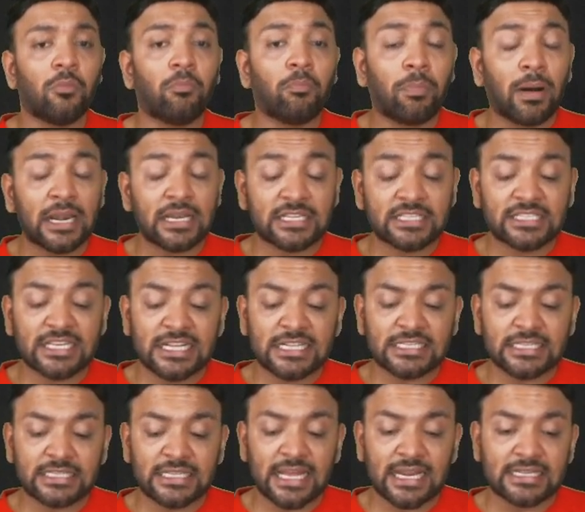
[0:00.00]
But
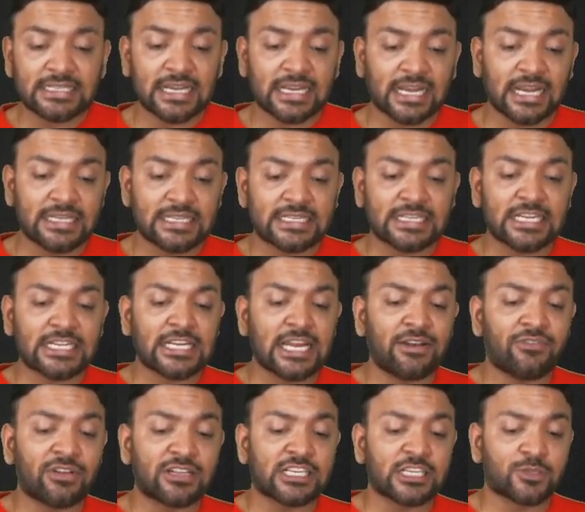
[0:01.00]
since there is a
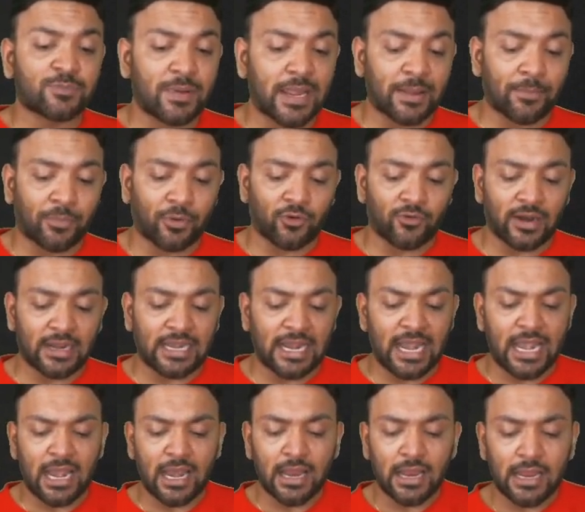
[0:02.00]
concession which is being
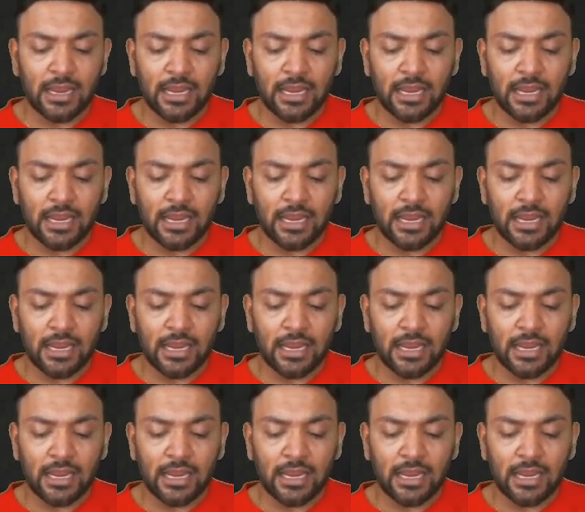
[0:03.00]
provided,